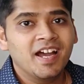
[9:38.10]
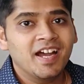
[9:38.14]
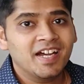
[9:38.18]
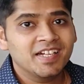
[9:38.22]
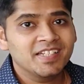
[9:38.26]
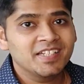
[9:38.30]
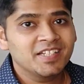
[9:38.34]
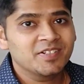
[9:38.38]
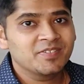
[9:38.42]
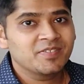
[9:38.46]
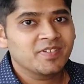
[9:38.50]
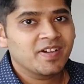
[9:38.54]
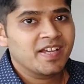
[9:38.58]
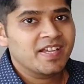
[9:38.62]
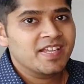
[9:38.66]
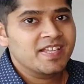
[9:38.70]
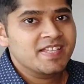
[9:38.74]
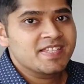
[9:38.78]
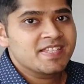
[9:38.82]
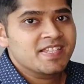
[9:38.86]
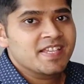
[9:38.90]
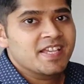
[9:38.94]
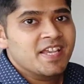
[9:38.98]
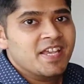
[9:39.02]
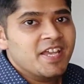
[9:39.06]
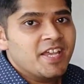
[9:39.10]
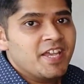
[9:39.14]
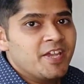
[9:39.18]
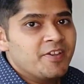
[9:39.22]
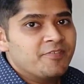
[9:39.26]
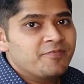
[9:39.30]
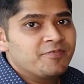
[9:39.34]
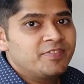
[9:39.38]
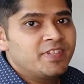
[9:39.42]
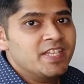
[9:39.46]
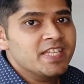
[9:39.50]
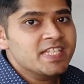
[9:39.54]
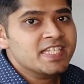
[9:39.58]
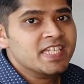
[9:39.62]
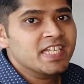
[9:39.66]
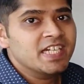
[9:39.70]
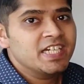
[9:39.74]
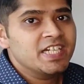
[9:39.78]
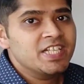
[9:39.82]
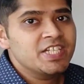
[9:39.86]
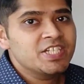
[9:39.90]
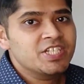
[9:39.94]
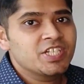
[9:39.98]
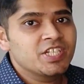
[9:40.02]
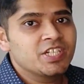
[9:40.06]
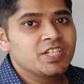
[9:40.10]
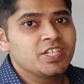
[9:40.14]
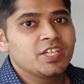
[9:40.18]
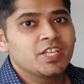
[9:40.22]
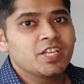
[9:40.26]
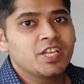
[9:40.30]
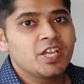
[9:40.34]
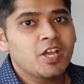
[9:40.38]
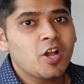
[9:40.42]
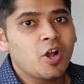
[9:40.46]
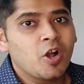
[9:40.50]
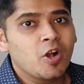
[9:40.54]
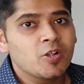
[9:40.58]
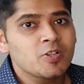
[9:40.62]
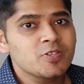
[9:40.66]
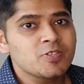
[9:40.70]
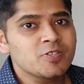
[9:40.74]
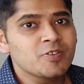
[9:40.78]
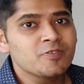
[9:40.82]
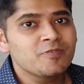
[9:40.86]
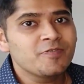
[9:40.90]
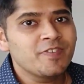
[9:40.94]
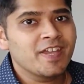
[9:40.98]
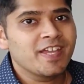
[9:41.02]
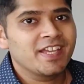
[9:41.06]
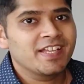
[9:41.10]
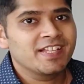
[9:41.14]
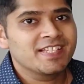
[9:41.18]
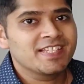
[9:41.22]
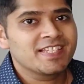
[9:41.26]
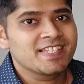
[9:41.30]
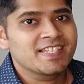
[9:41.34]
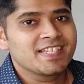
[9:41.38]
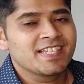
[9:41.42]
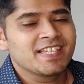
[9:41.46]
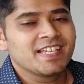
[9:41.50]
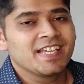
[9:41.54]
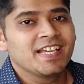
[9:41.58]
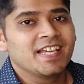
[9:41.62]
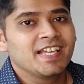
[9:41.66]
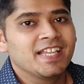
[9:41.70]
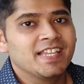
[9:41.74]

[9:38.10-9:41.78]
Otherwise, if this condition also fails,